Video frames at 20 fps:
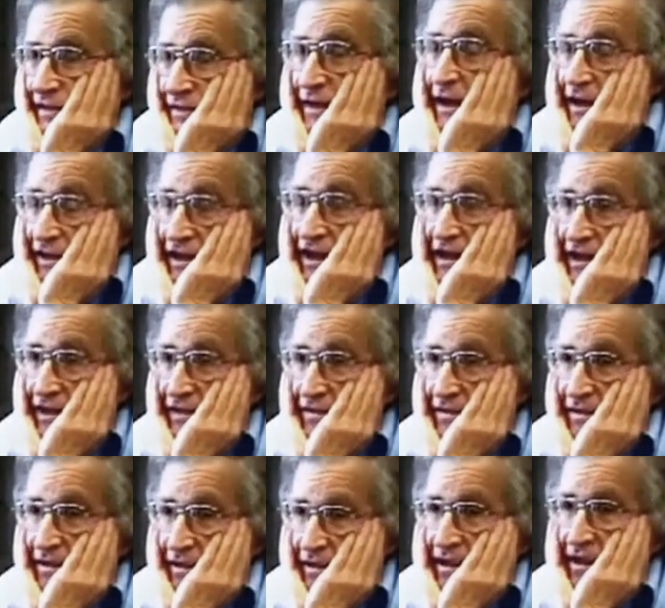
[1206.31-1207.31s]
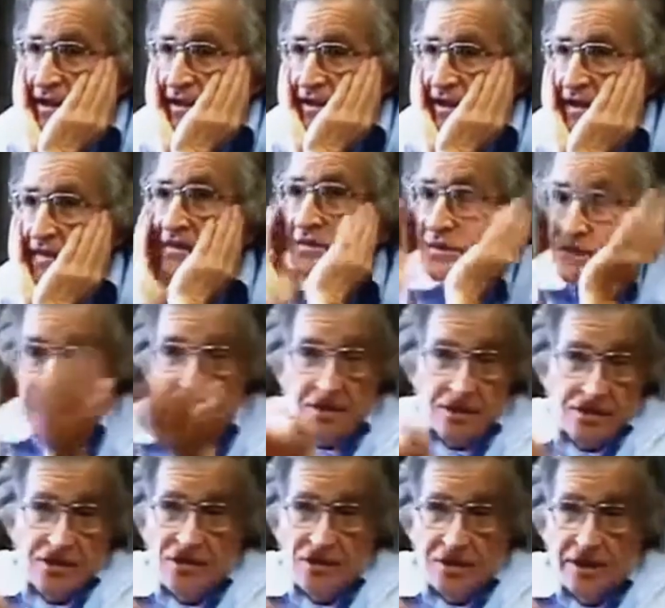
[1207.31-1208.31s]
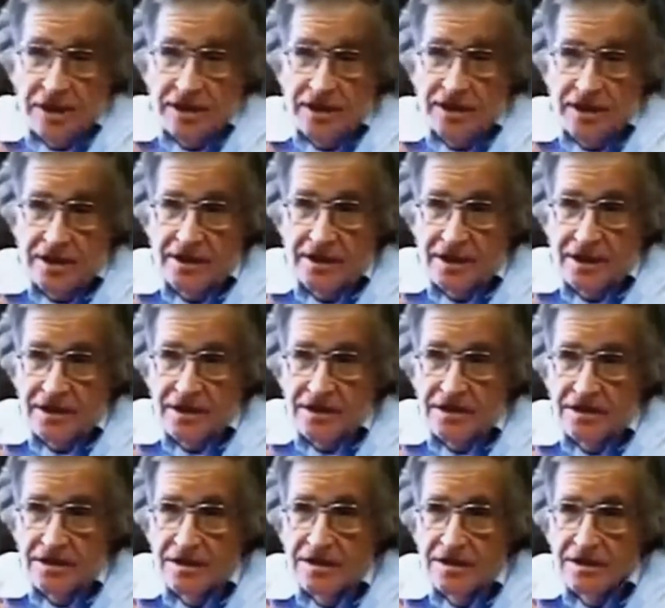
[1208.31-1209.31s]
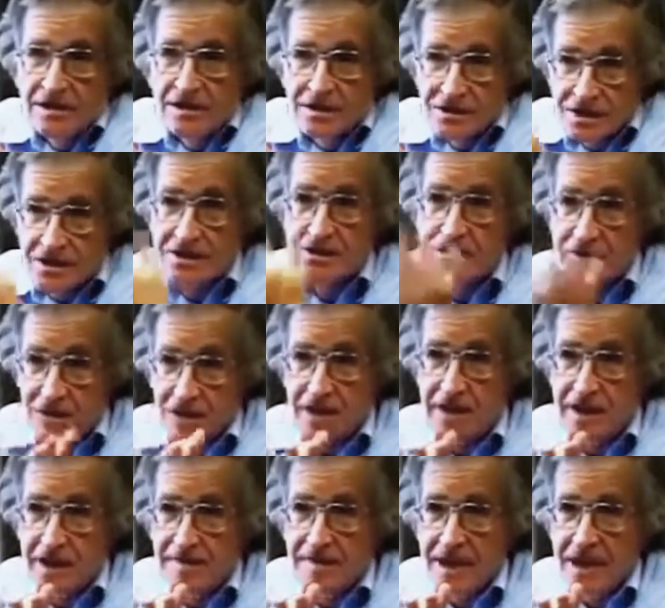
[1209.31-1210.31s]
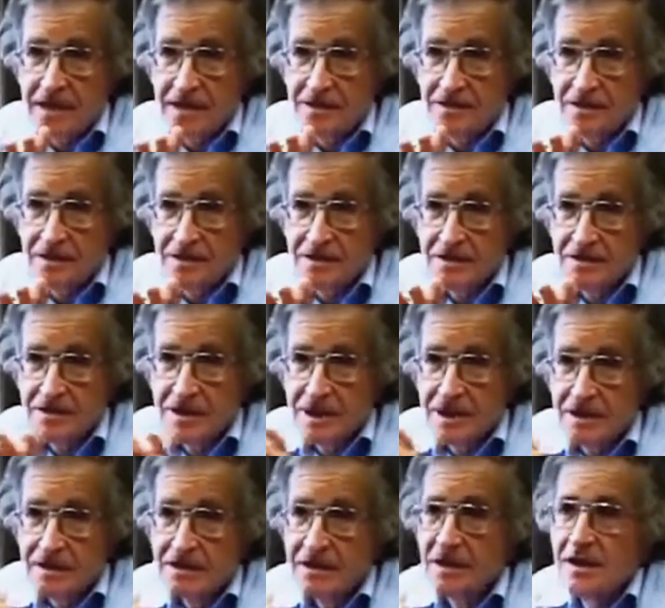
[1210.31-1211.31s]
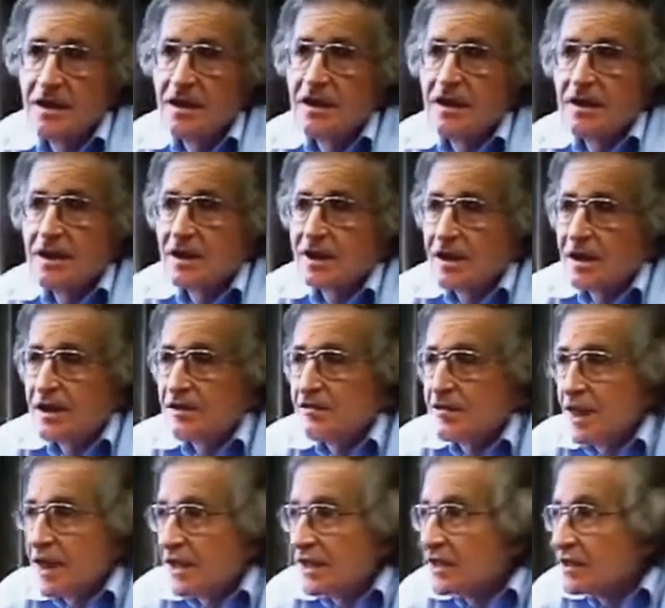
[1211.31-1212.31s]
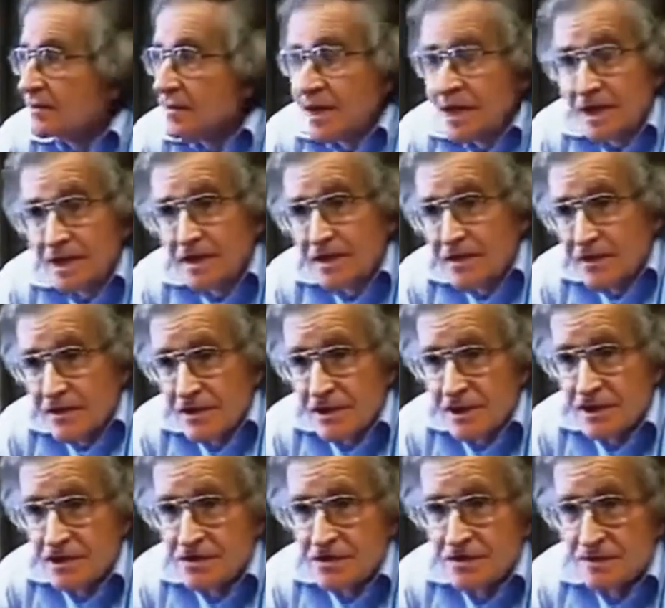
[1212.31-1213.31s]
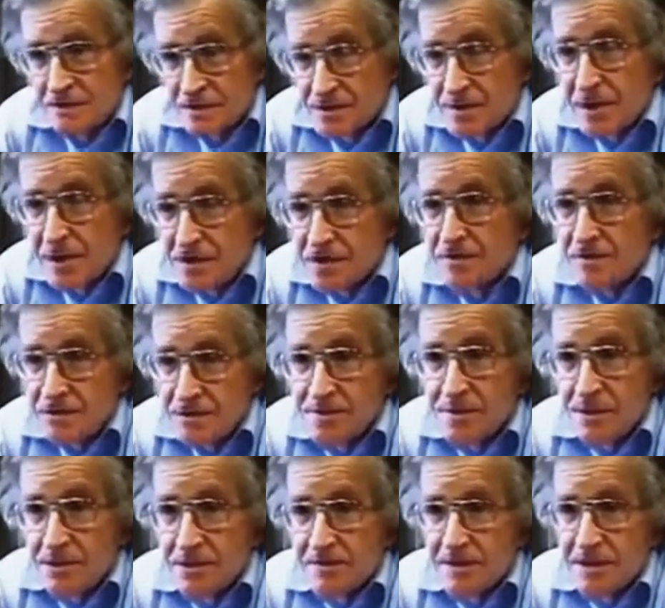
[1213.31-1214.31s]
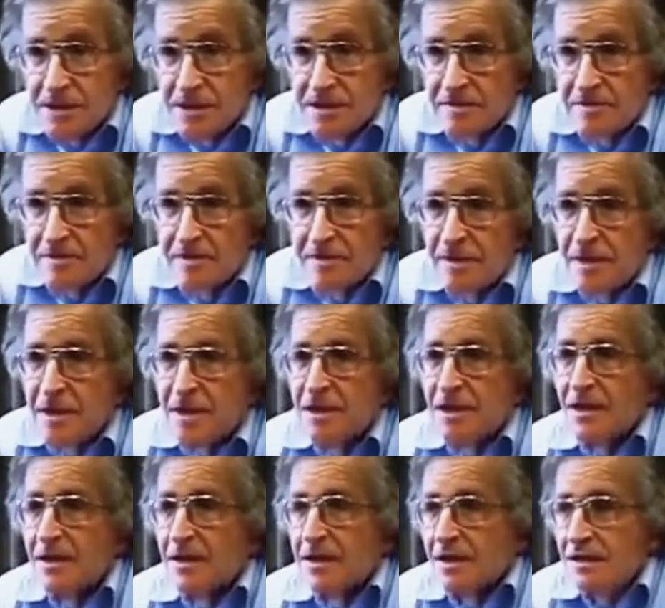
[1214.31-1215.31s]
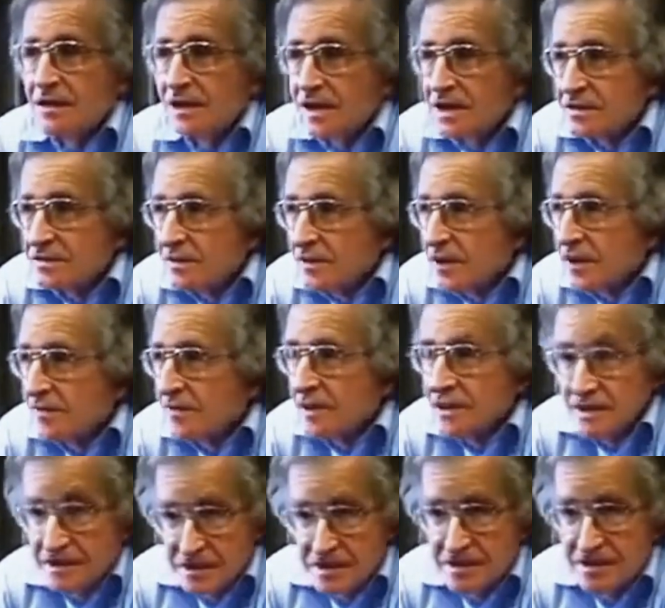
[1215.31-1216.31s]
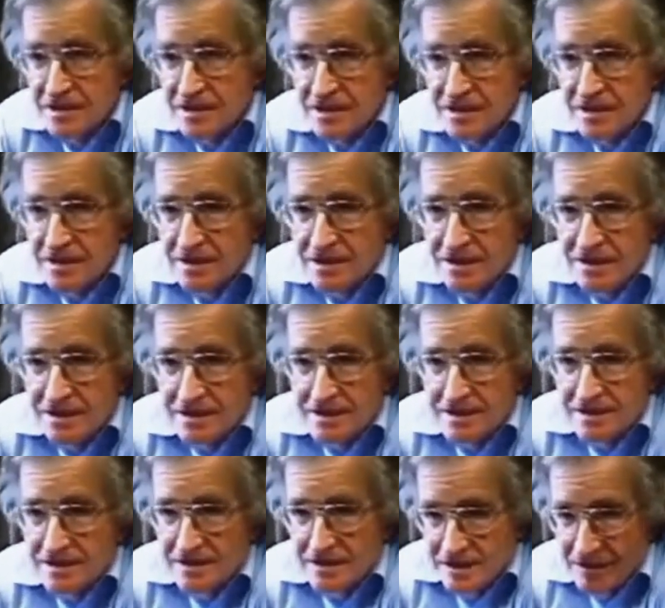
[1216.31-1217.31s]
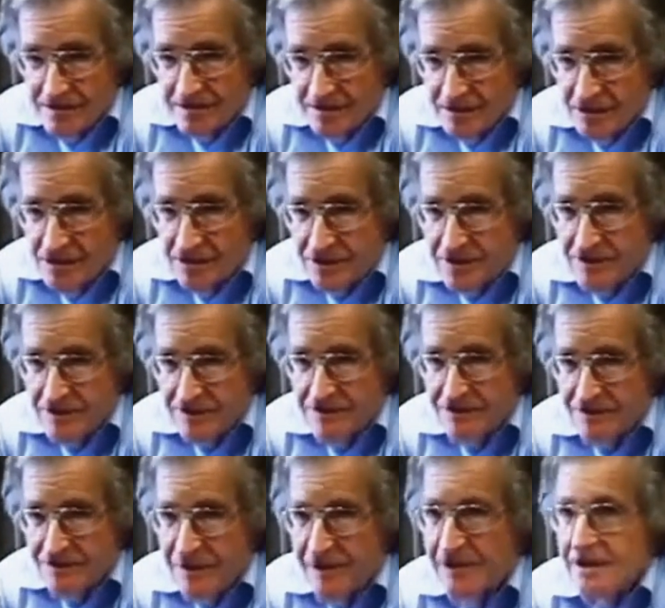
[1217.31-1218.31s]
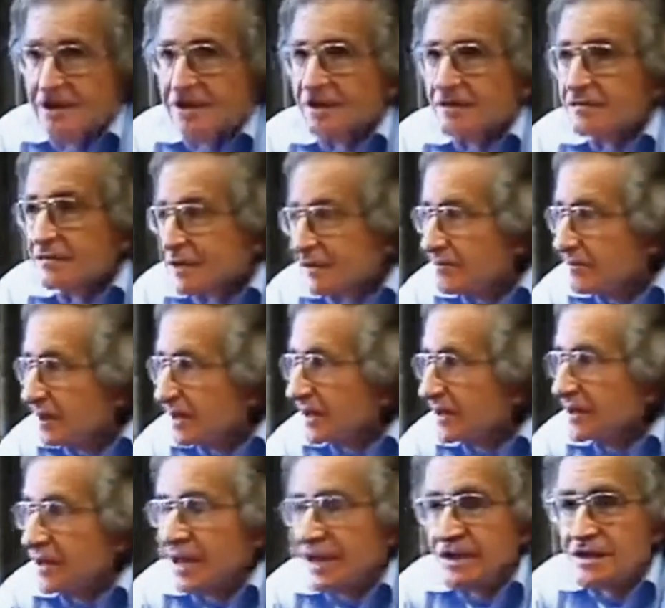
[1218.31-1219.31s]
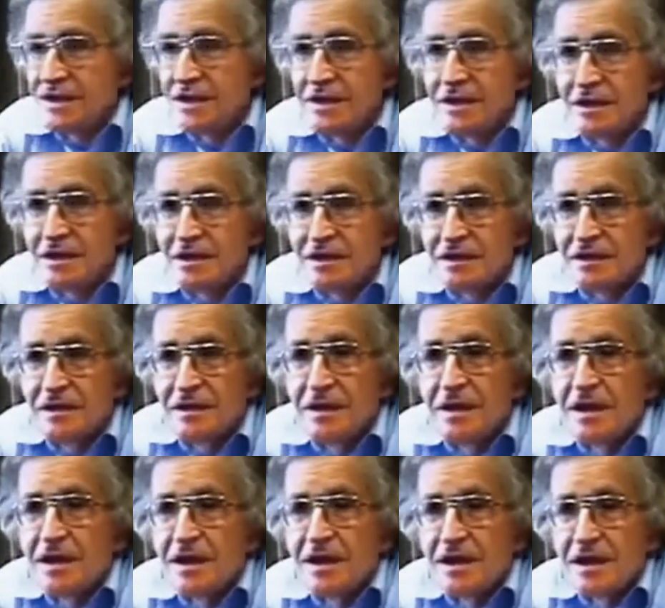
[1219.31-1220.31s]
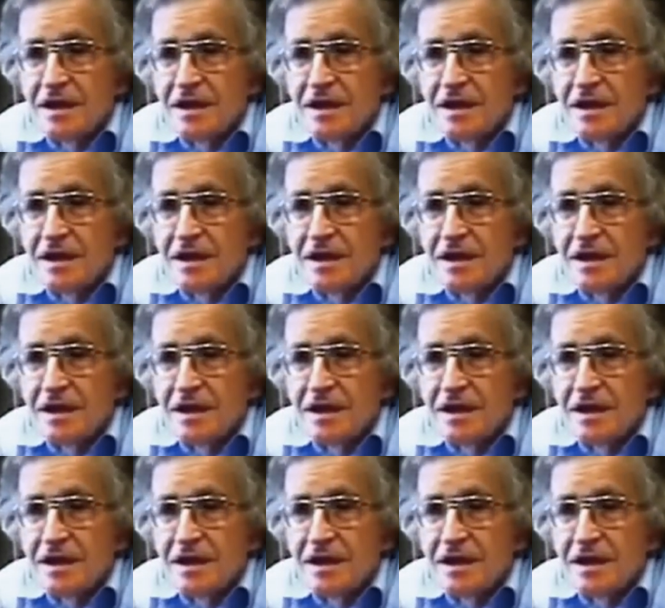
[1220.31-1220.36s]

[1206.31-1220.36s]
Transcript: I'll tell you. Okay. I mean, we know the story on that case, because it sort of came out during the trial. And in fact, the American authorities who were responsible spoke about it. Klaus Barbie, this the, you know, the butcher of Lyon, one big Nazi killer,